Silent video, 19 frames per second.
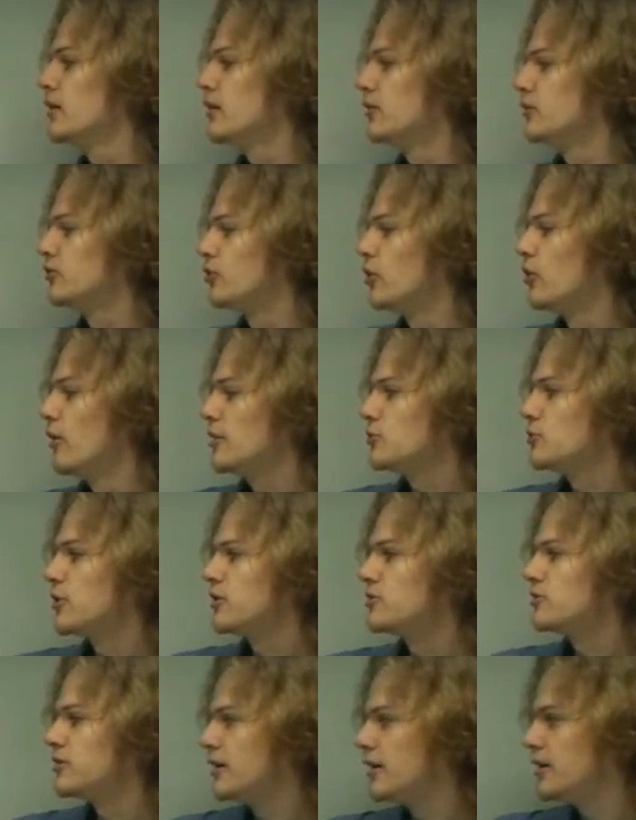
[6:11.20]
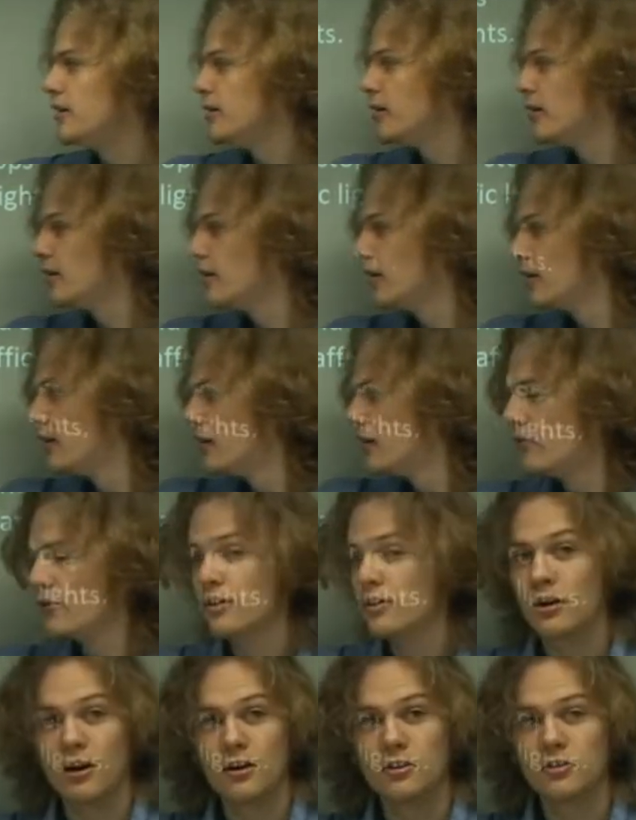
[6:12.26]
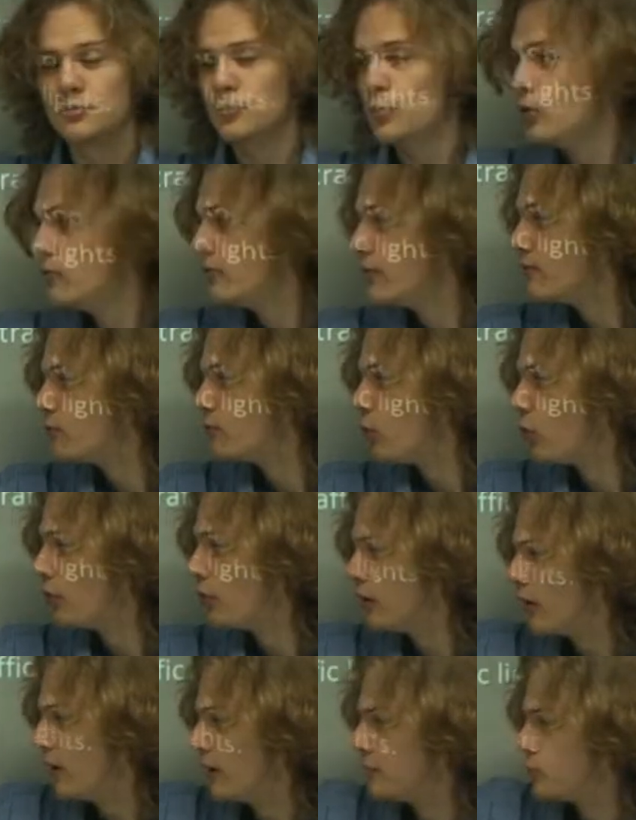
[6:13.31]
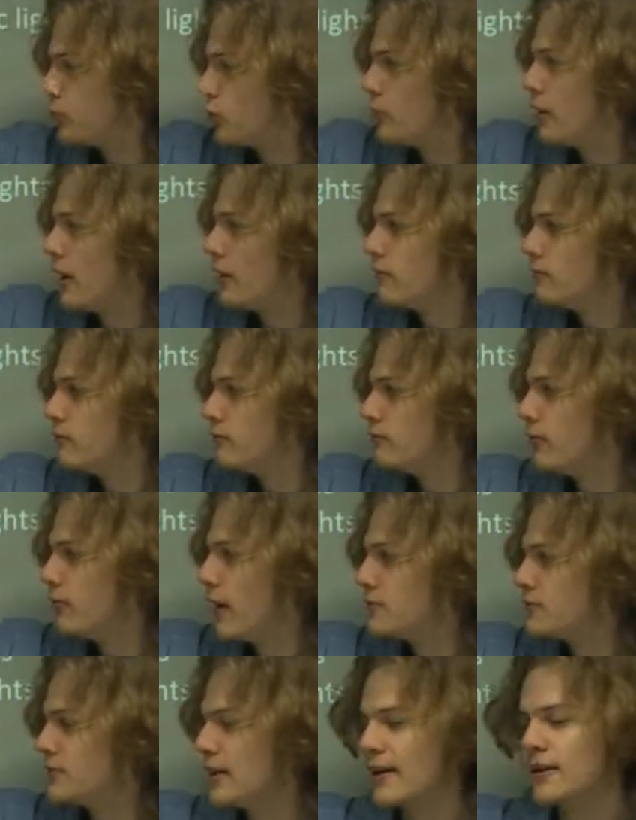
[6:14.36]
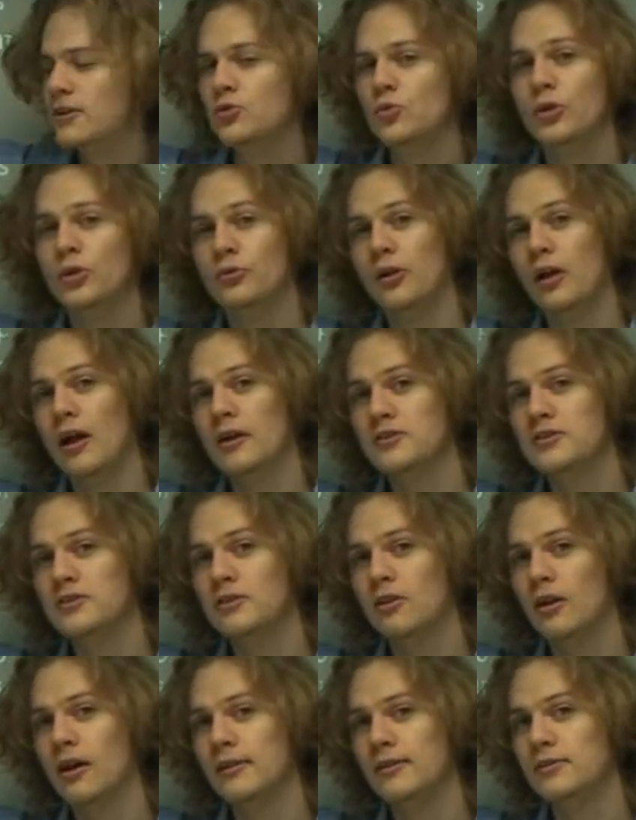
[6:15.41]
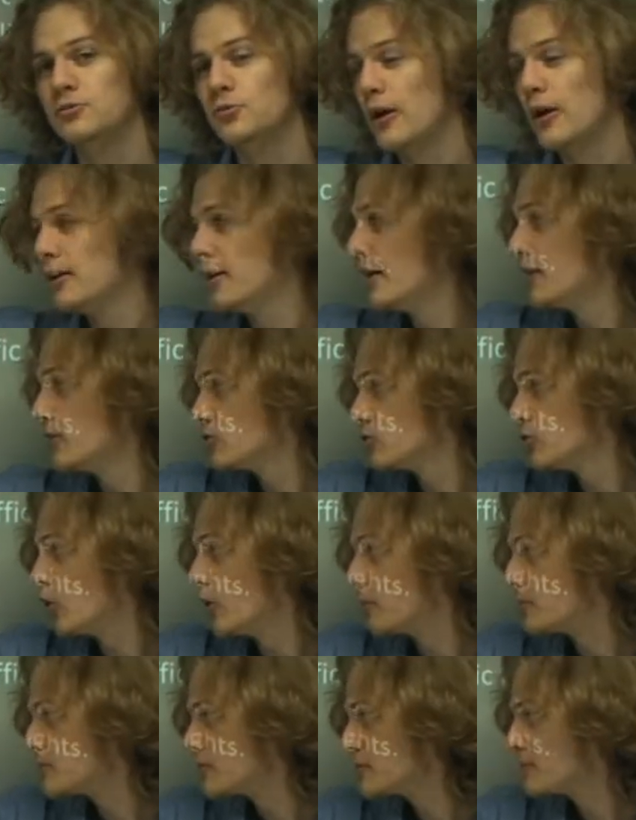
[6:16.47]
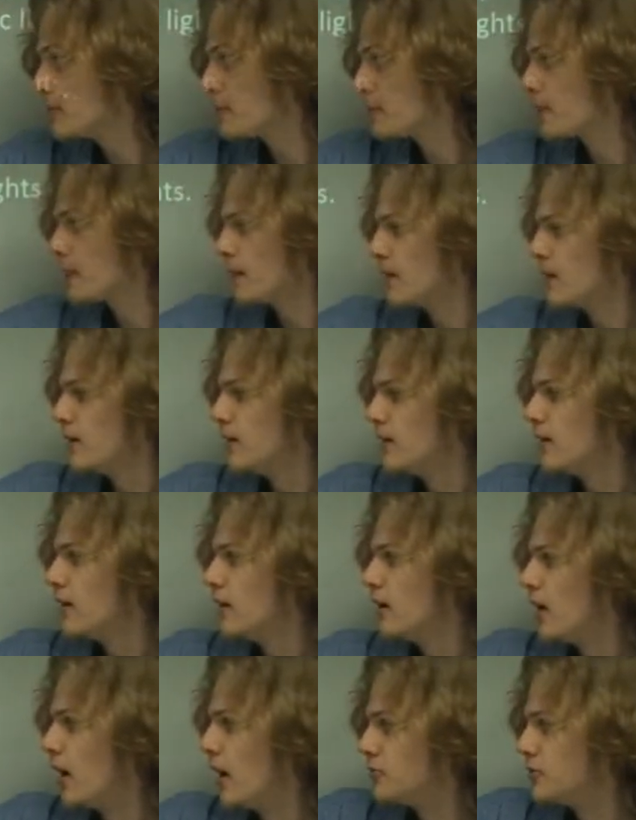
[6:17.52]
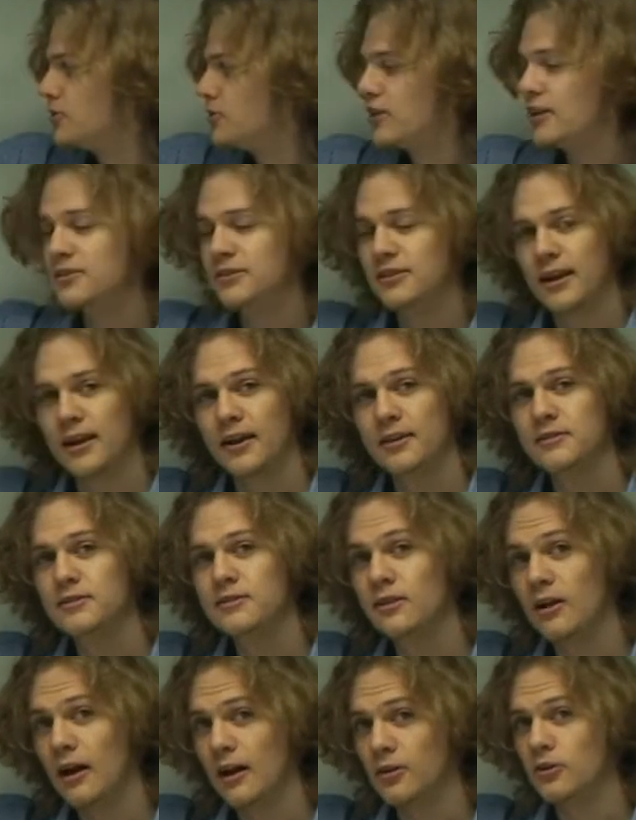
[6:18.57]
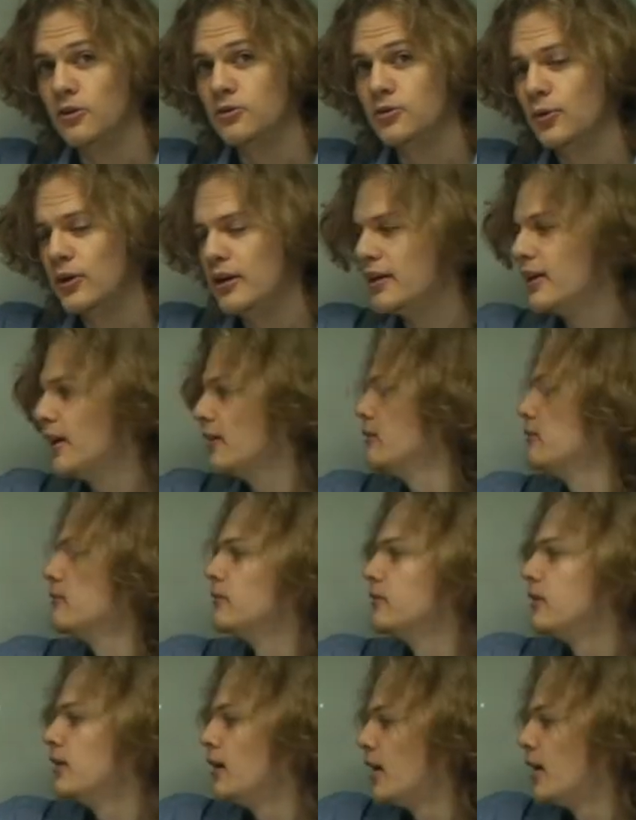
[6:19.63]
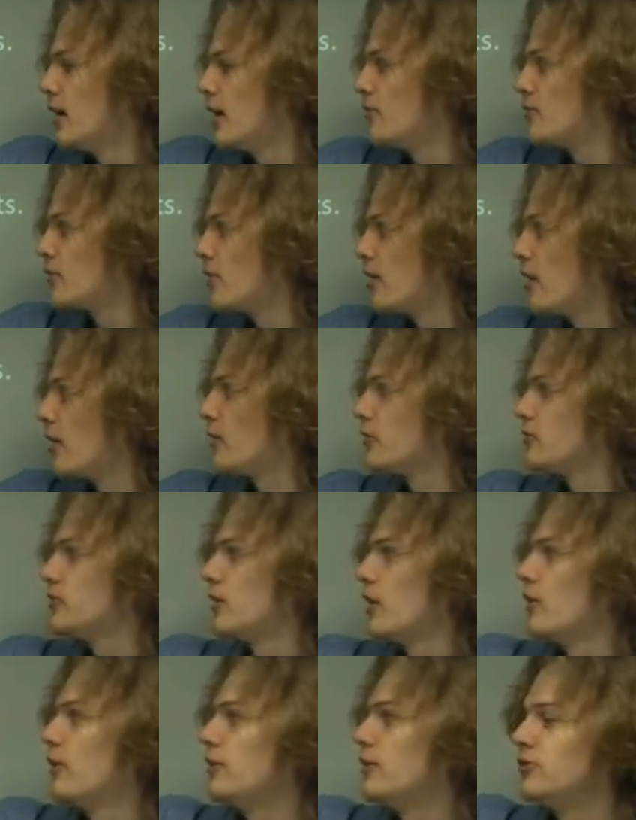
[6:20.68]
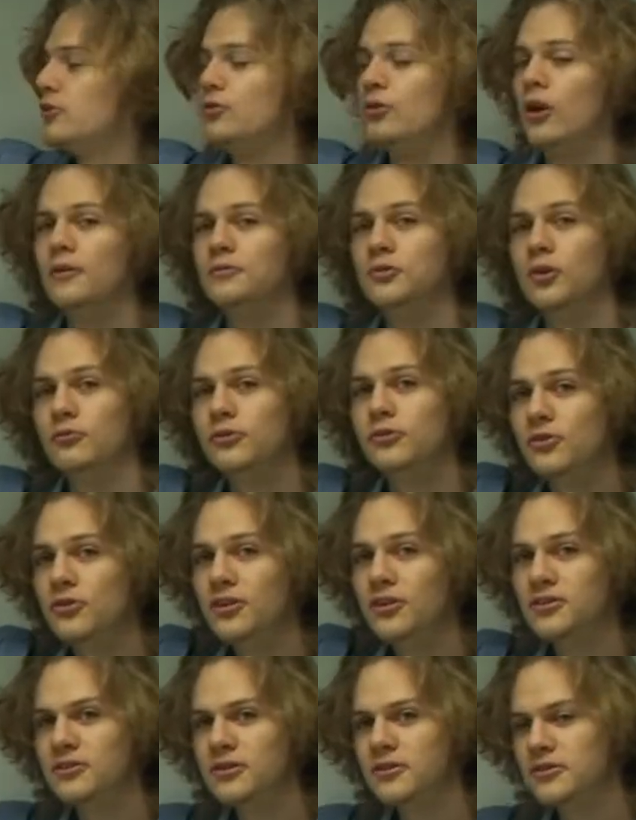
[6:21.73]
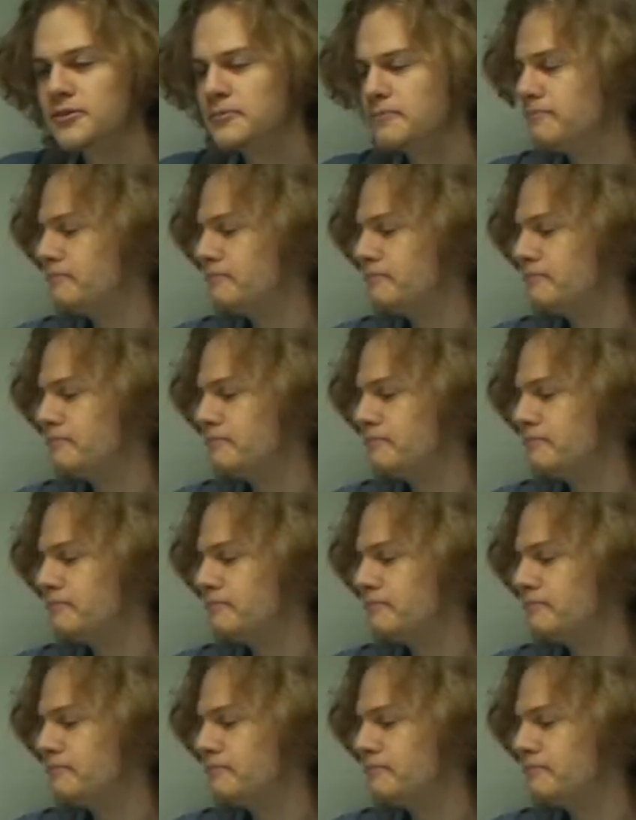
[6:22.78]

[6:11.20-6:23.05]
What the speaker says: So, as we can see, the car is moving forward up to about 5 seconds when it realizes the light is red and it stops. After 10 seconds, the light goes green again, and the car accelerates and drives off into the distance.